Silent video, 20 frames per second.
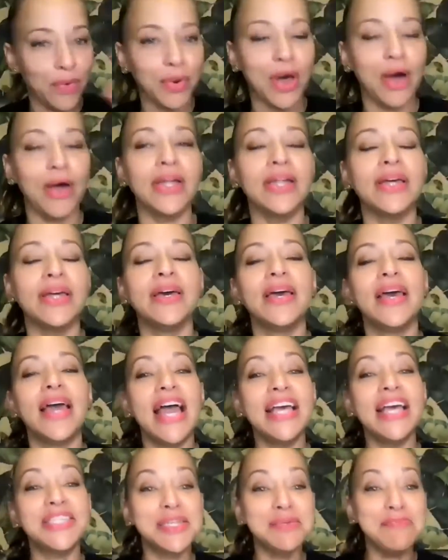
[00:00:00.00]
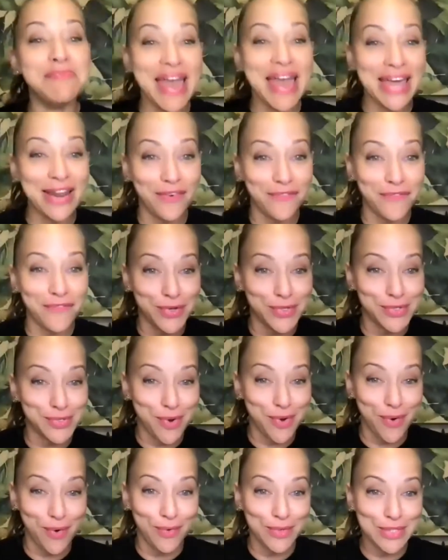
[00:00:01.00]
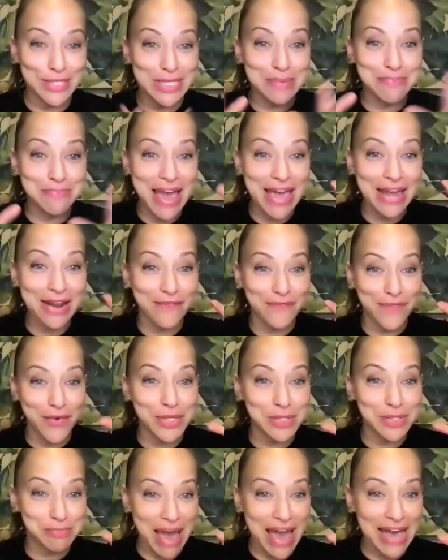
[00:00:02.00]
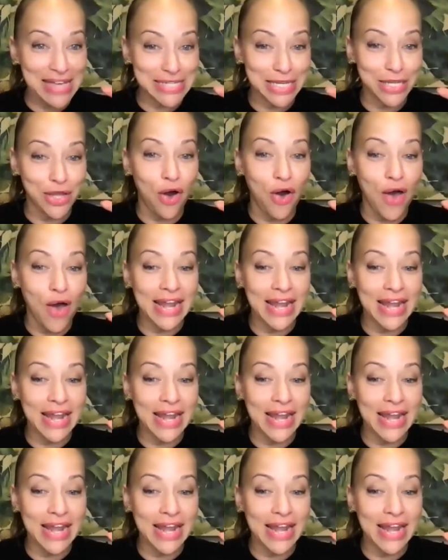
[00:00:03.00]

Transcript: to call it. And she made her first goal. She made her first basket, y'all.